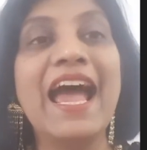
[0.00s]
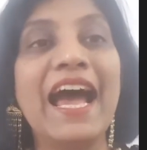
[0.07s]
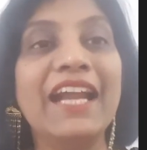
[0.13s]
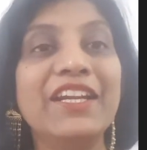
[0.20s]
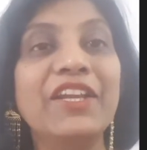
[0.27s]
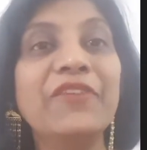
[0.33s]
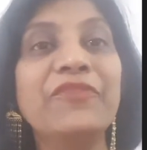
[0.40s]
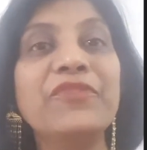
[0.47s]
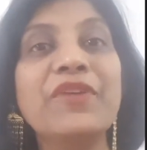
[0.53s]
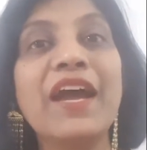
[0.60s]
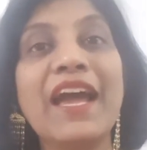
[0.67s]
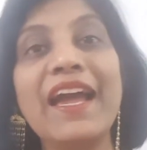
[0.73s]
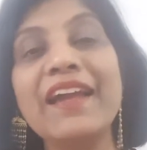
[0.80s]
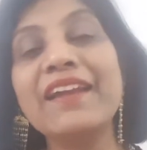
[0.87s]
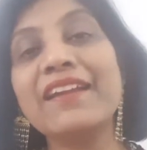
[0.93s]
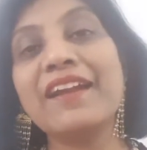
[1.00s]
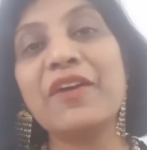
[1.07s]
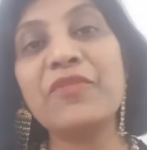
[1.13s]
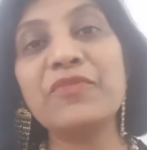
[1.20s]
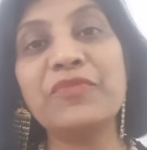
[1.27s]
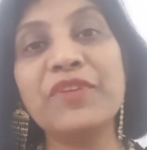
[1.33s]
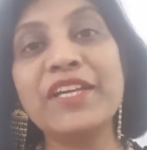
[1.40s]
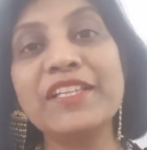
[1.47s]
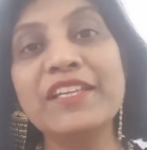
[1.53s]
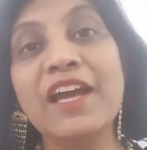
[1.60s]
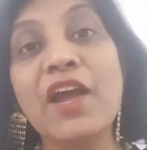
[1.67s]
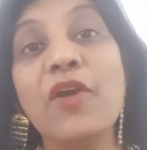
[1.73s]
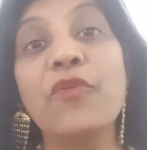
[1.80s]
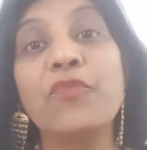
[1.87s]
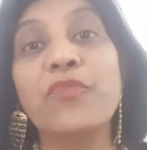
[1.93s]
And if you hang around with
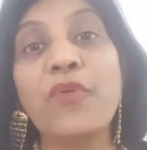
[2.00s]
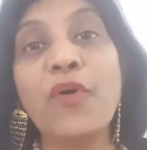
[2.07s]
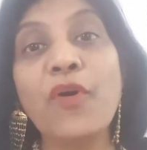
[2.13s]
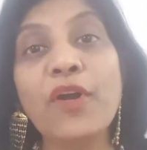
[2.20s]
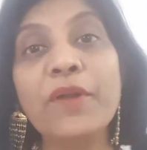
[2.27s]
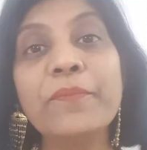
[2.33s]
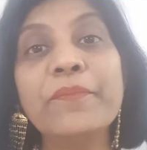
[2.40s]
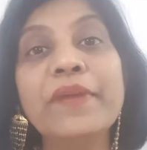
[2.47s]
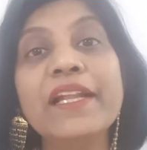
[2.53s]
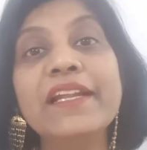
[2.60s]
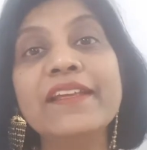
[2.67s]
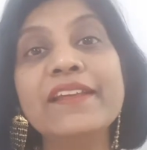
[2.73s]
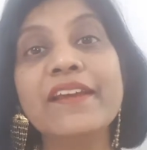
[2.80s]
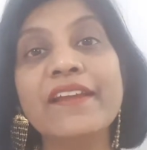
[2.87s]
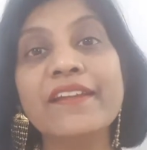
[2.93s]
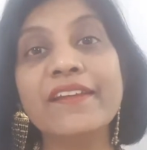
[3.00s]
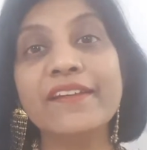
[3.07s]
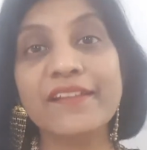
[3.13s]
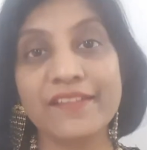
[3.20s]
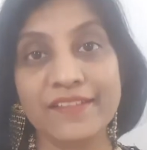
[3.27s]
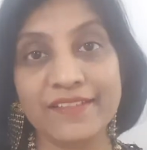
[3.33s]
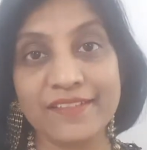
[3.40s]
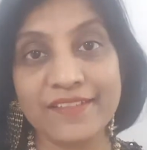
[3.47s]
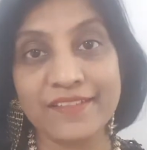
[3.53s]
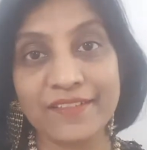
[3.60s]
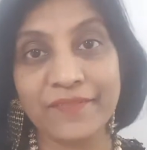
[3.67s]
four millionaires,